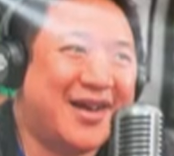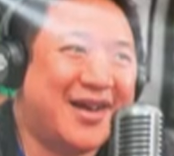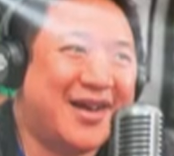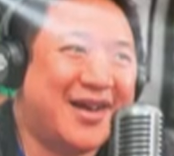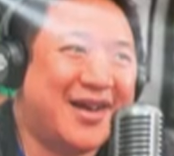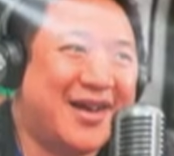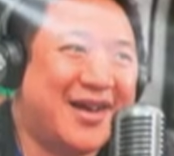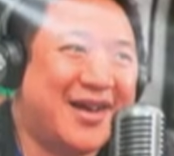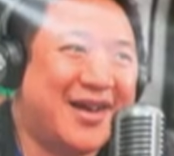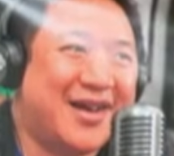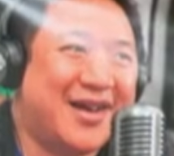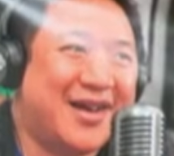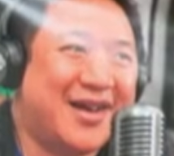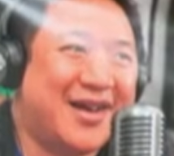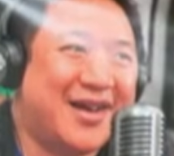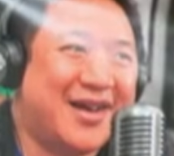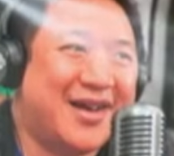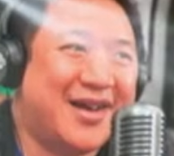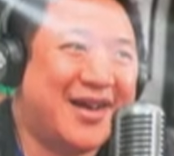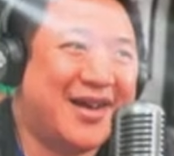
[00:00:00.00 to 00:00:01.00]

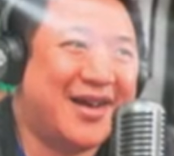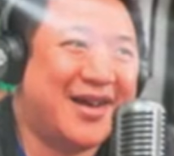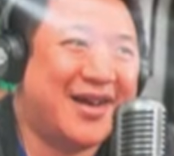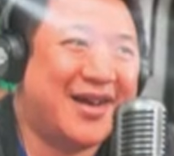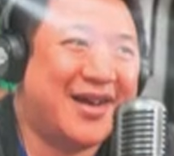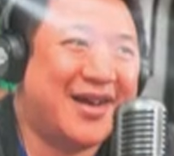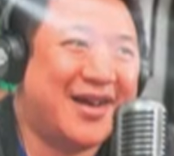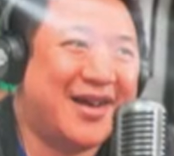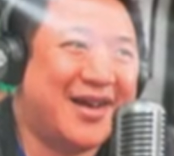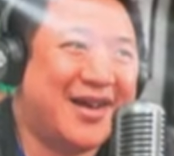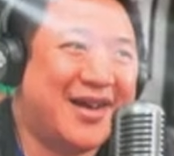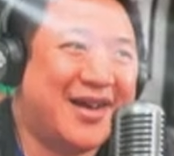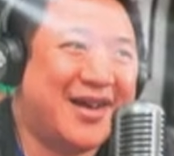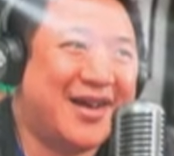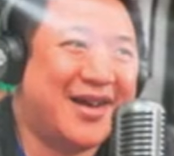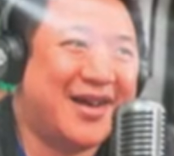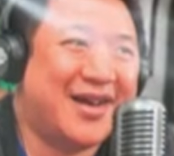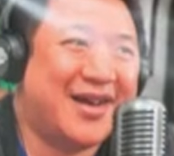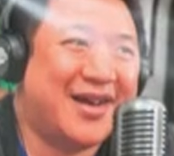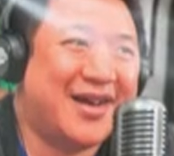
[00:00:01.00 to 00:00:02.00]

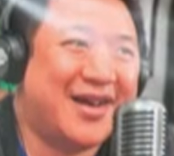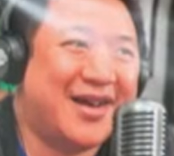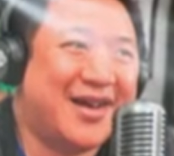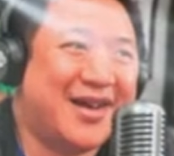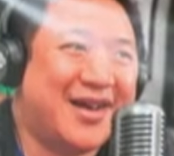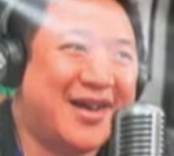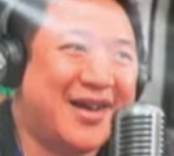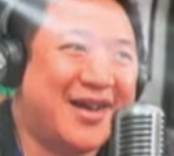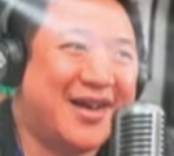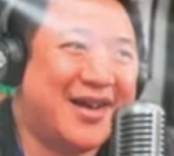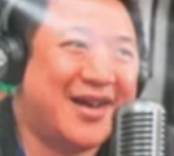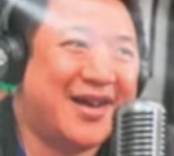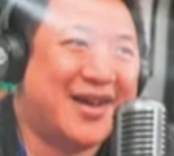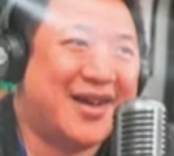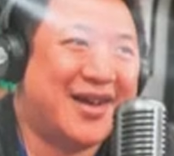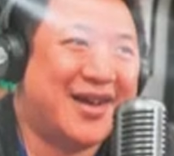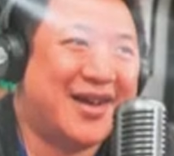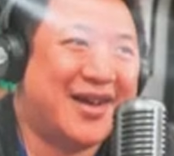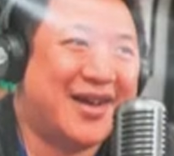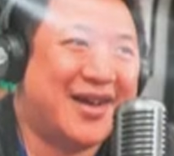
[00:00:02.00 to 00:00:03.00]

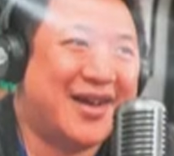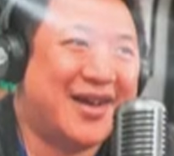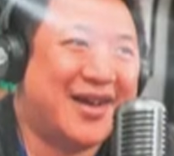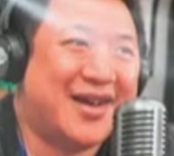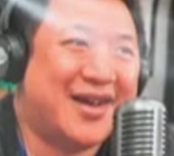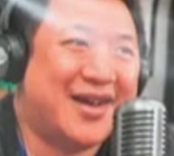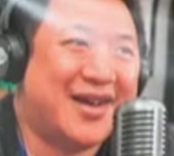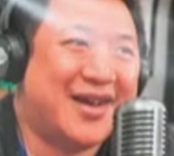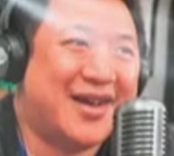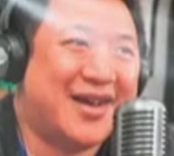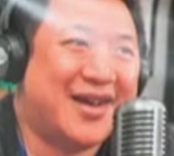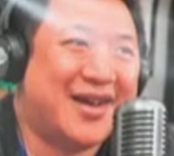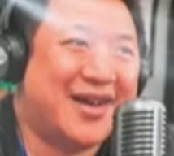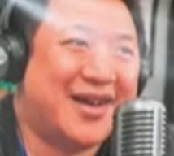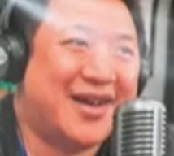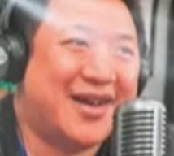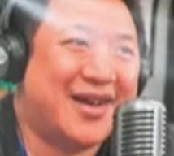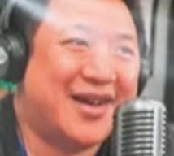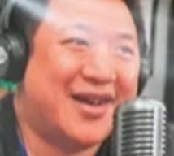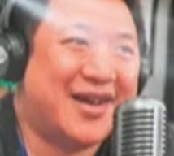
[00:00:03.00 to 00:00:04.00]

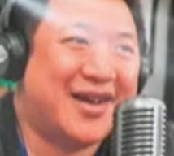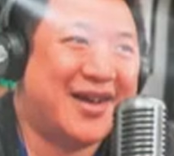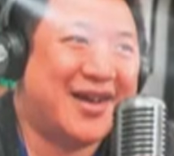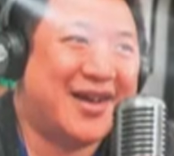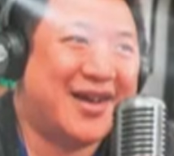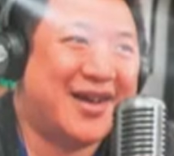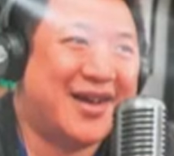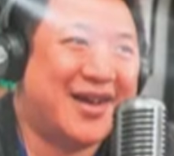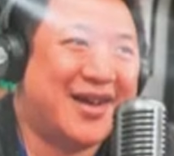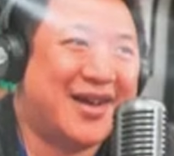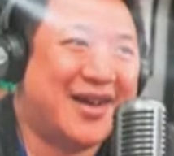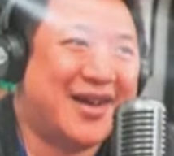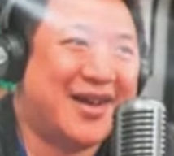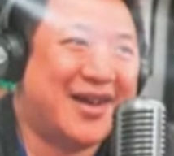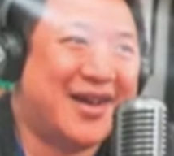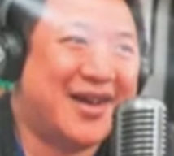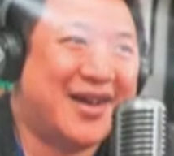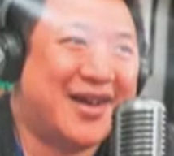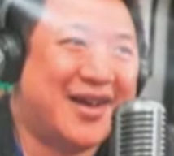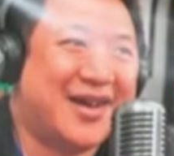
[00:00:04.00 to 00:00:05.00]

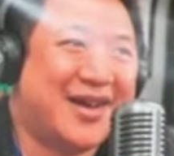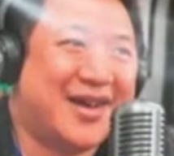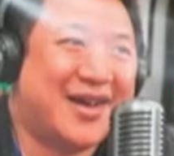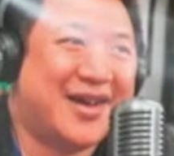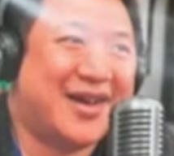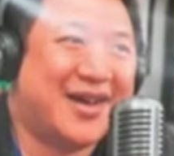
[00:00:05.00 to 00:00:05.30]
The person shown says nothing.